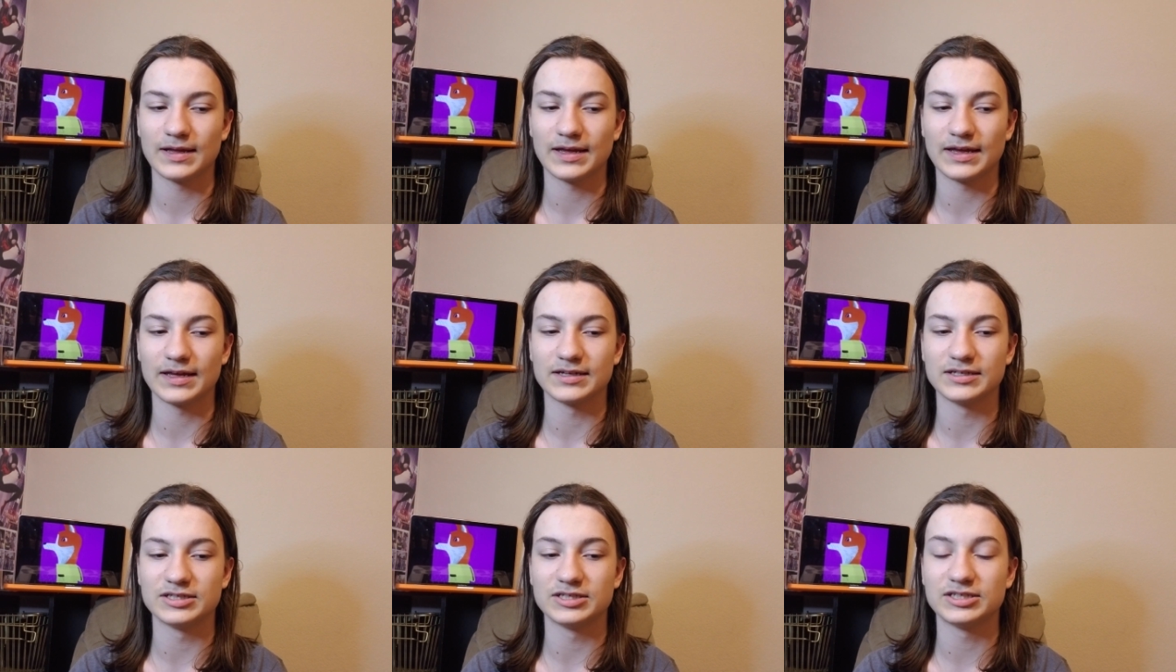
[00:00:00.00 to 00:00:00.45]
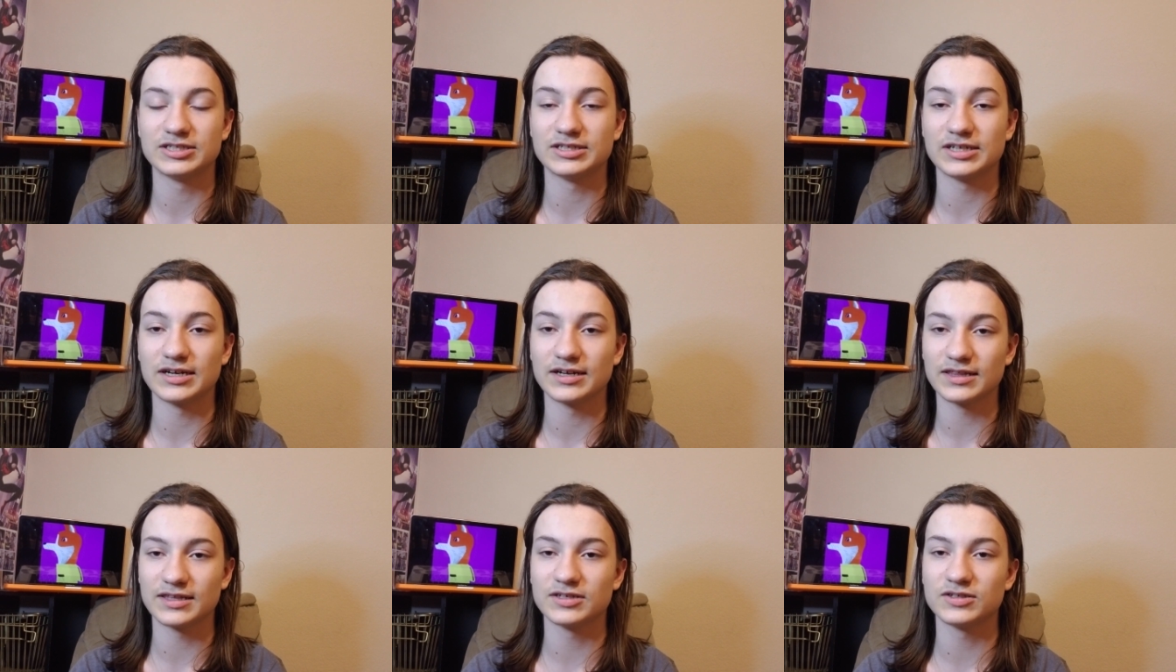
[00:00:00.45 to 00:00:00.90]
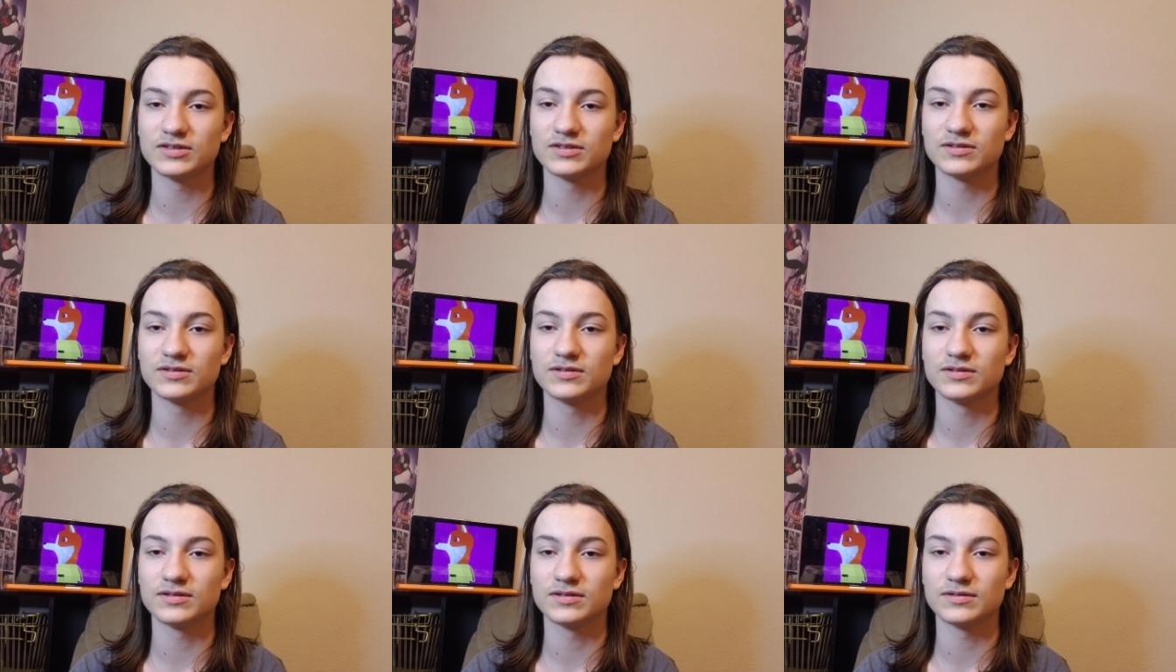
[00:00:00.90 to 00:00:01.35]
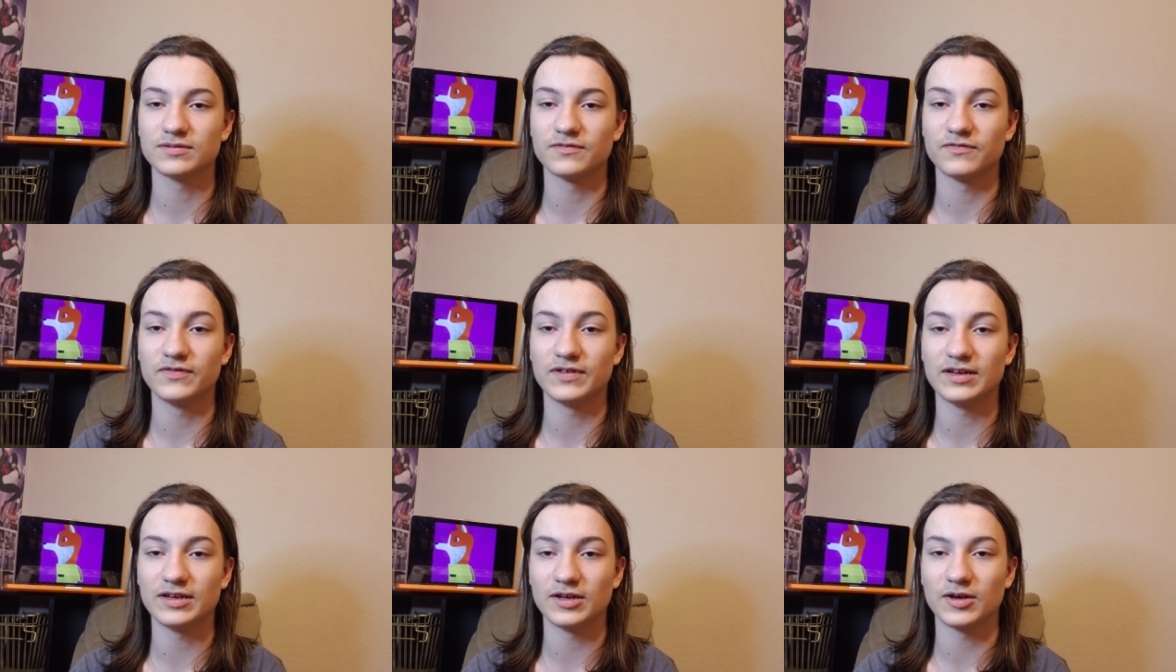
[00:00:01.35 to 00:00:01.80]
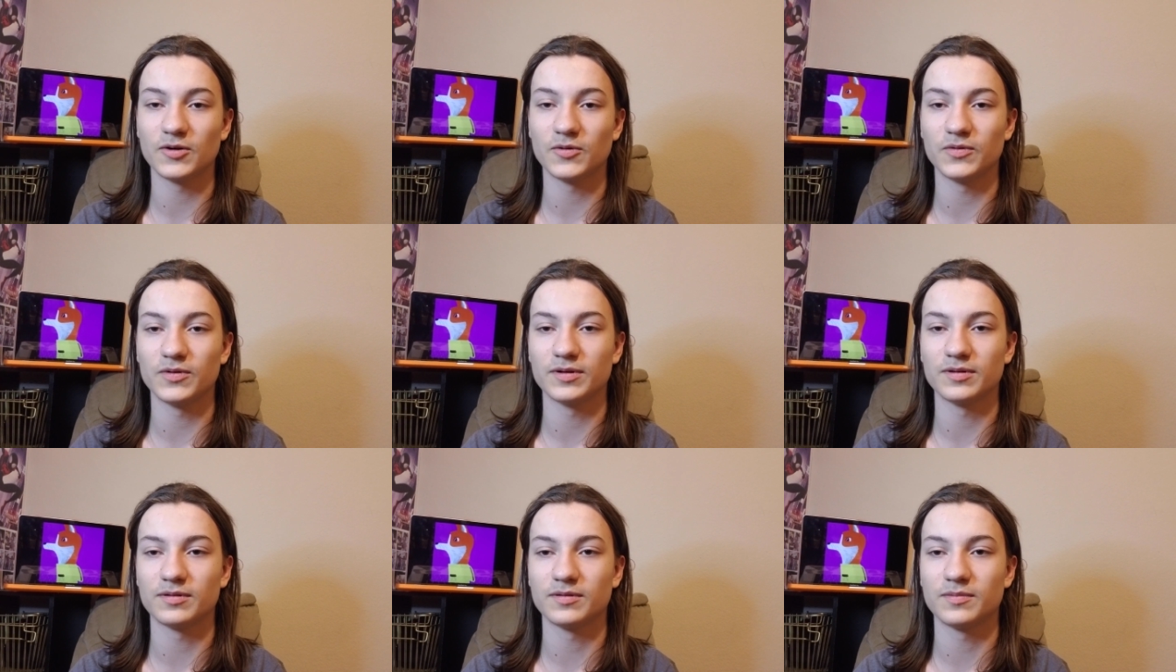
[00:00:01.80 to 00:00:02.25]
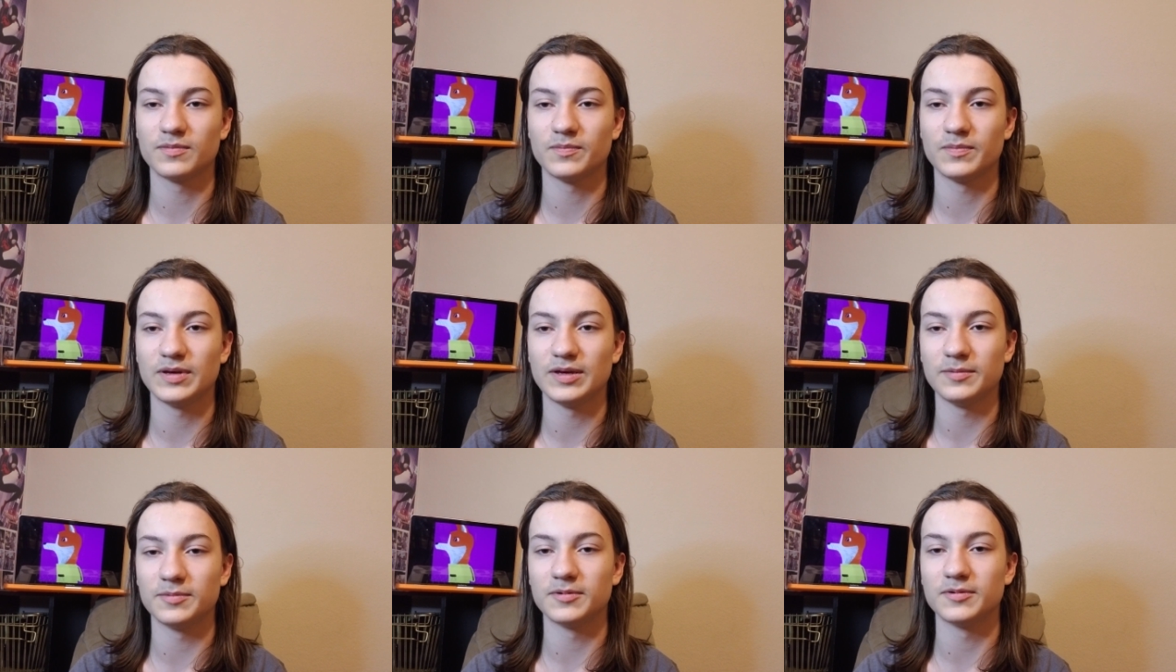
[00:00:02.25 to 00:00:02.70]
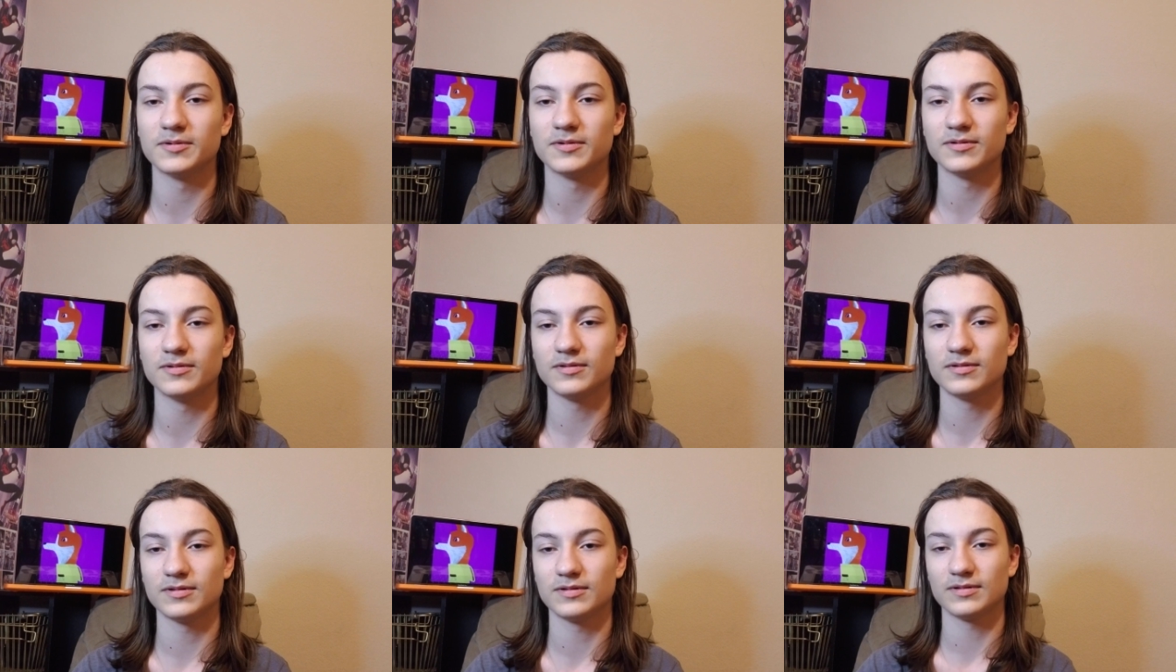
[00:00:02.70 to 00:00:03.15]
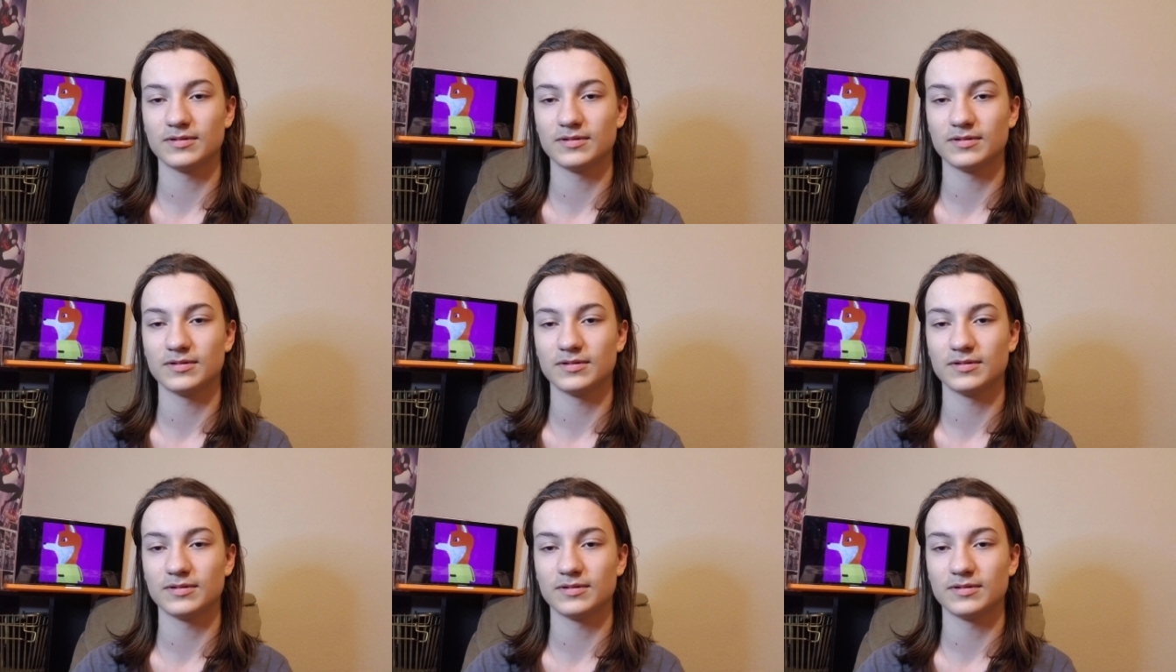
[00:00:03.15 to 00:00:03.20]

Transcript: and share this video with people